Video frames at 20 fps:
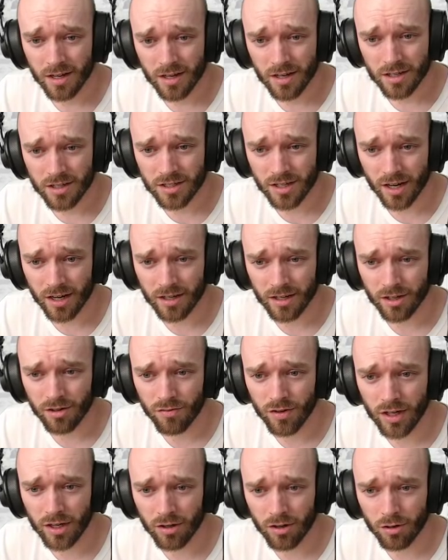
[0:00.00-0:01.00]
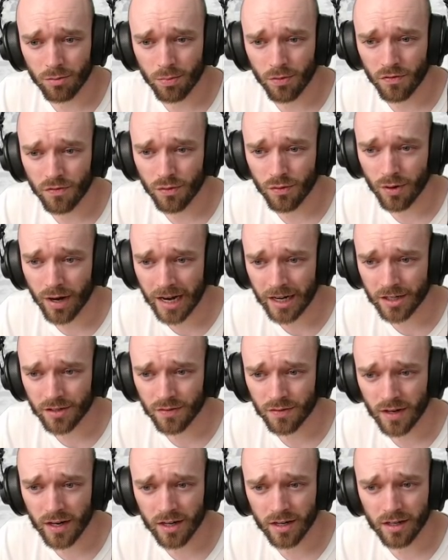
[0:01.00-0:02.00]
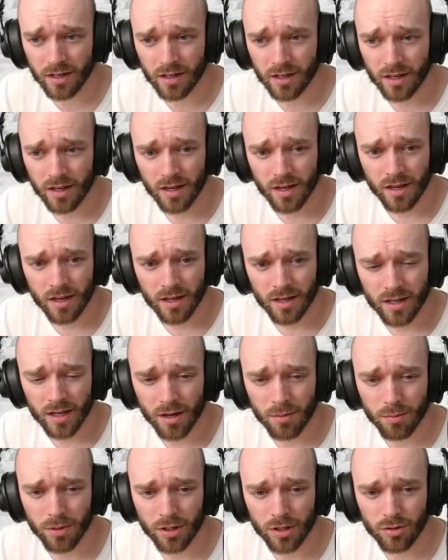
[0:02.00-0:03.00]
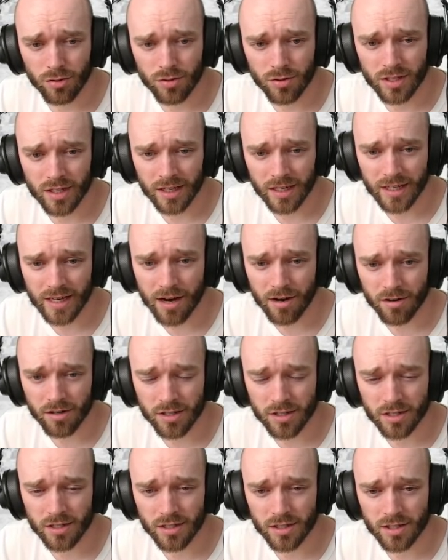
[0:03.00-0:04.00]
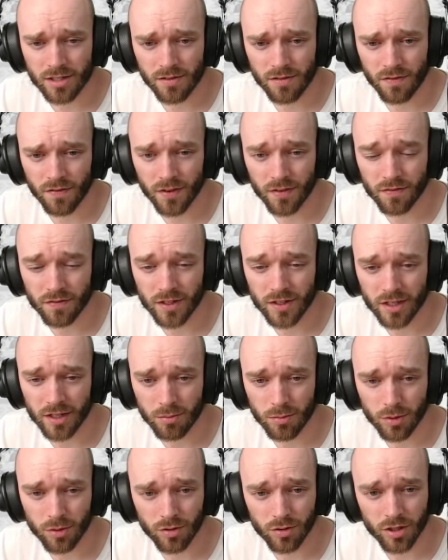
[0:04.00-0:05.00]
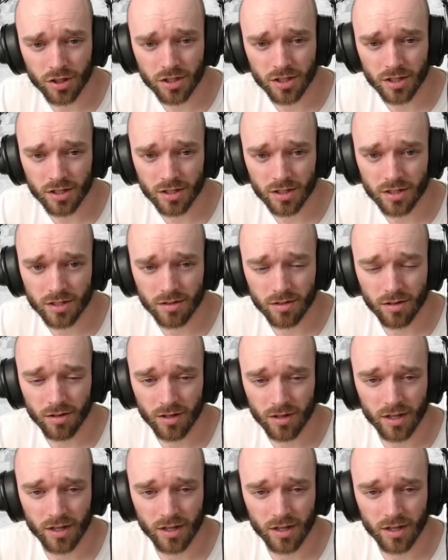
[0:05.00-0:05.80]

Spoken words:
Cycle a reload before activating, can be used in garrisons, 15 munitions.